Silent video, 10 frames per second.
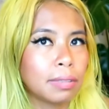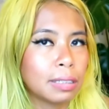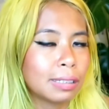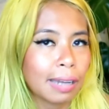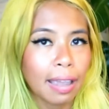
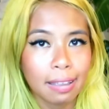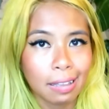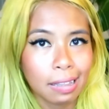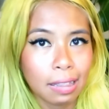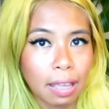
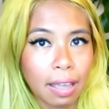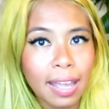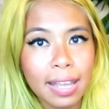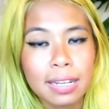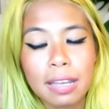stay in their
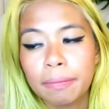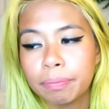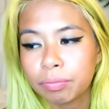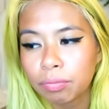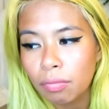head
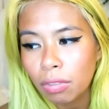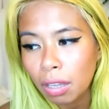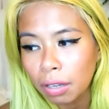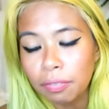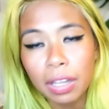
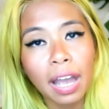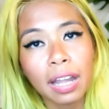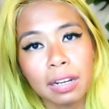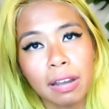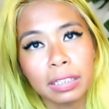if they
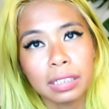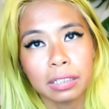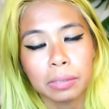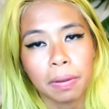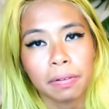had a nice
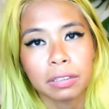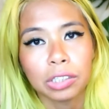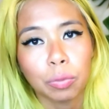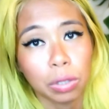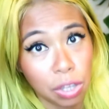
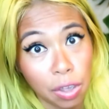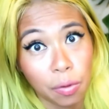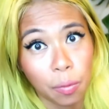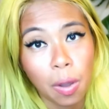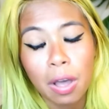experience with
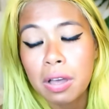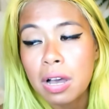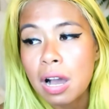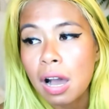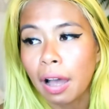you.
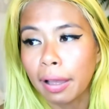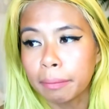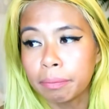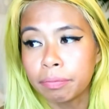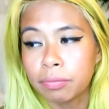
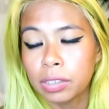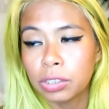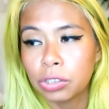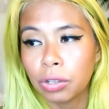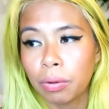
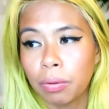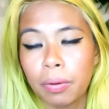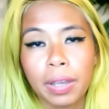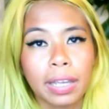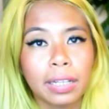So
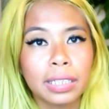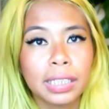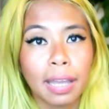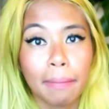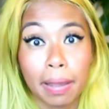okay,
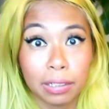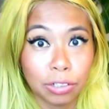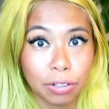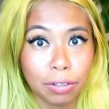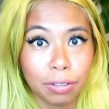let's get back
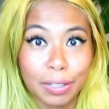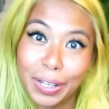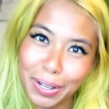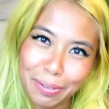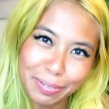to the
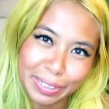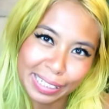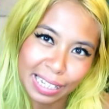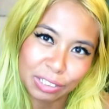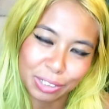
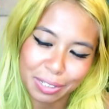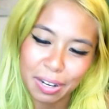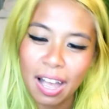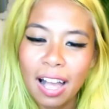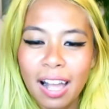
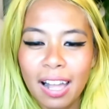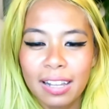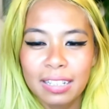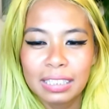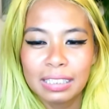conversation.
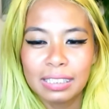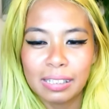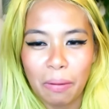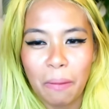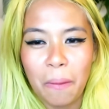
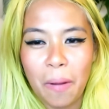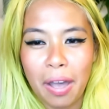So